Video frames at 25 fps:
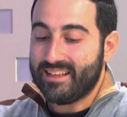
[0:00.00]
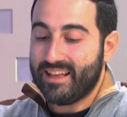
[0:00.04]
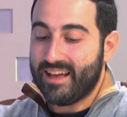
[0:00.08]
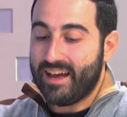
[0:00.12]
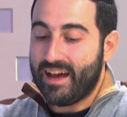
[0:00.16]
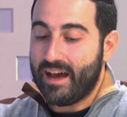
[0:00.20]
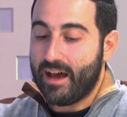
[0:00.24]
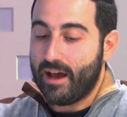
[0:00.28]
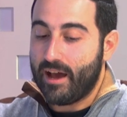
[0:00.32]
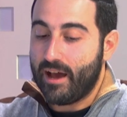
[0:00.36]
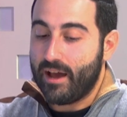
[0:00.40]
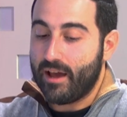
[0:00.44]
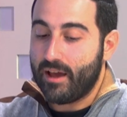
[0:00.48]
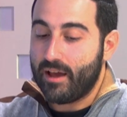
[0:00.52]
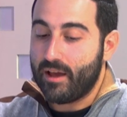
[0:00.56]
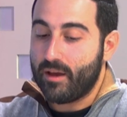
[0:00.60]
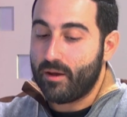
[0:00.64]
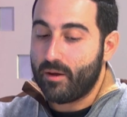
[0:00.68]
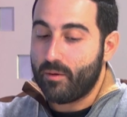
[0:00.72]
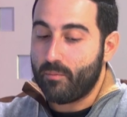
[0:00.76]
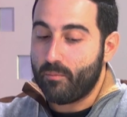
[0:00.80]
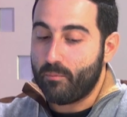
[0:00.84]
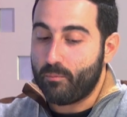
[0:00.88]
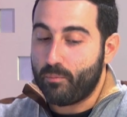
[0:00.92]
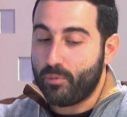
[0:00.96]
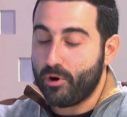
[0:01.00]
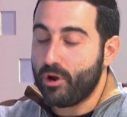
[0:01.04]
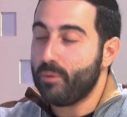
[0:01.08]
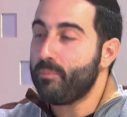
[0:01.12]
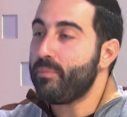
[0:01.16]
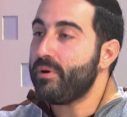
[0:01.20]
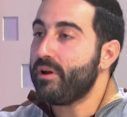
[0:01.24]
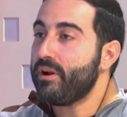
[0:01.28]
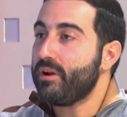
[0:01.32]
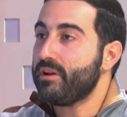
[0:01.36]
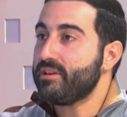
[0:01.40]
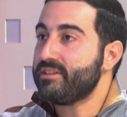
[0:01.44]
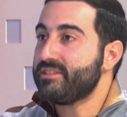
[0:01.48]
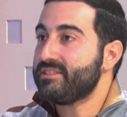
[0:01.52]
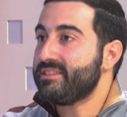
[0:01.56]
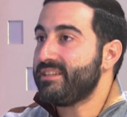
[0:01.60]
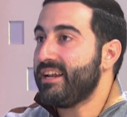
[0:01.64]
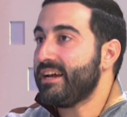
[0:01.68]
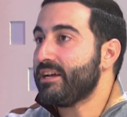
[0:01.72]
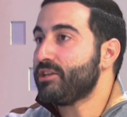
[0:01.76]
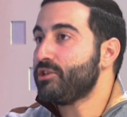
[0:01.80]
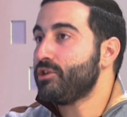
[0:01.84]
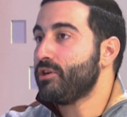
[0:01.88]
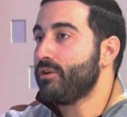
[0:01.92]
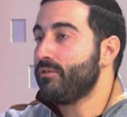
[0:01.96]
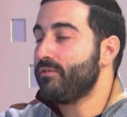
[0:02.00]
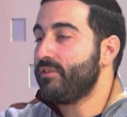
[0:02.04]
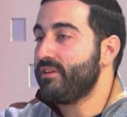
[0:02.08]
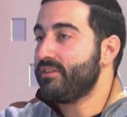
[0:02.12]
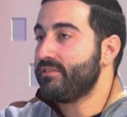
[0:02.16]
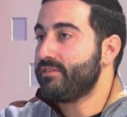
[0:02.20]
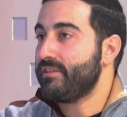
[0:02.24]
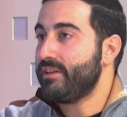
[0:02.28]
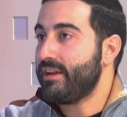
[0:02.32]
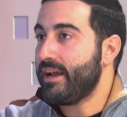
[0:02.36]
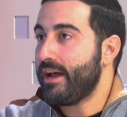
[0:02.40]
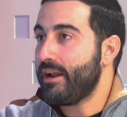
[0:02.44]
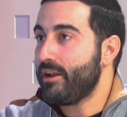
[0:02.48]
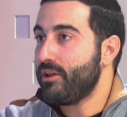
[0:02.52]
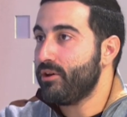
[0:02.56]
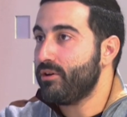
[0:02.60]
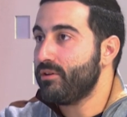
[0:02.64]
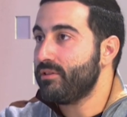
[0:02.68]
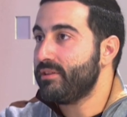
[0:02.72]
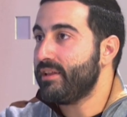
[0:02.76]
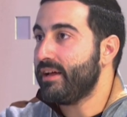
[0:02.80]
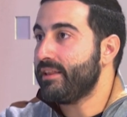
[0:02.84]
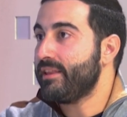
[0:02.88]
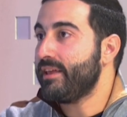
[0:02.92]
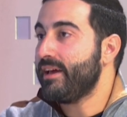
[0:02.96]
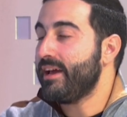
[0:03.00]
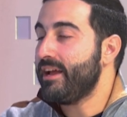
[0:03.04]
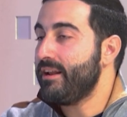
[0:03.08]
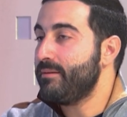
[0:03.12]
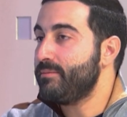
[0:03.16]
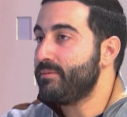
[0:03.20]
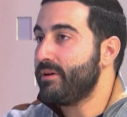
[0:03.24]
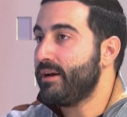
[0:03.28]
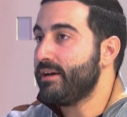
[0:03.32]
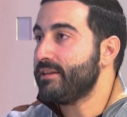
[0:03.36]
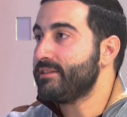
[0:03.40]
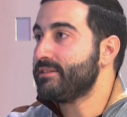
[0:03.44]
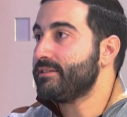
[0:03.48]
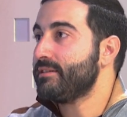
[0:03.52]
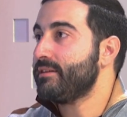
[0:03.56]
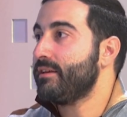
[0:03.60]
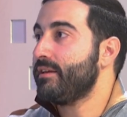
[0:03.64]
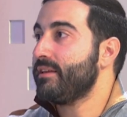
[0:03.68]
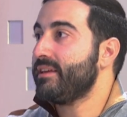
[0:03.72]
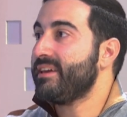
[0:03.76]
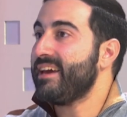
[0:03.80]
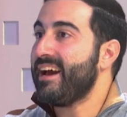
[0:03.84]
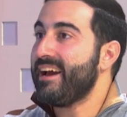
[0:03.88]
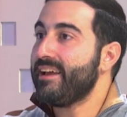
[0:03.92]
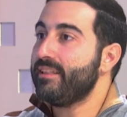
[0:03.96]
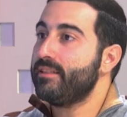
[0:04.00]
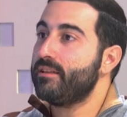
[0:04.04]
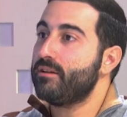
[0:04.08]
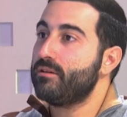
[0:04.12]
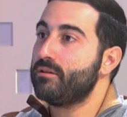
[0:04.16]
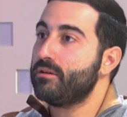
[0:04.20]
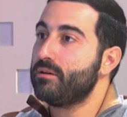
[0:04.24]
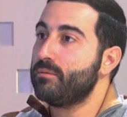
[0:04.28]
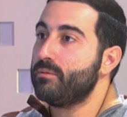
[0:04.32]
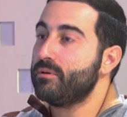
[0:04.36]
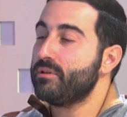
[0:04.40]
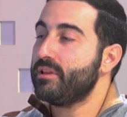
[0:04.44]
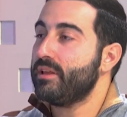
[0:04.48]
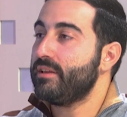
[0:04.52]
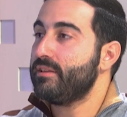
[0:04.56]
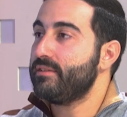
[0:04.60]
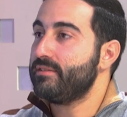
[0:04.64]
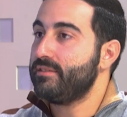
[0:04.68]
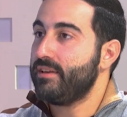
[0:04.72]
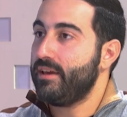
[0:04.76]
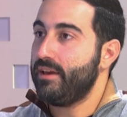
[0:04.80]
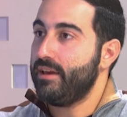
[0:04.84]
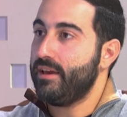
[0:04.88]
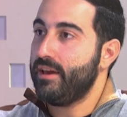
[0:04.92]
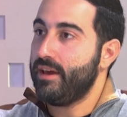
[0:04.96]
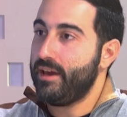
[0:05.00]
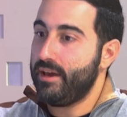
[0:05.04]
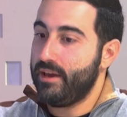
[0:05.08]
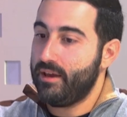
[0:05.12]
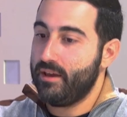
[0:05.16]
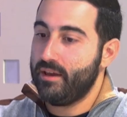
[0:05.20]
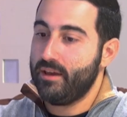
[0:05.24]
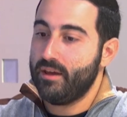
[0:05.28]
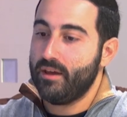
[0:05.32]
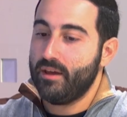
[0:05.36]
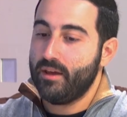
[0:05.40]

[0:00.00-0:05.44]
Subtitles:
a proper structure of the scenario that help us guide the robot and say, hey,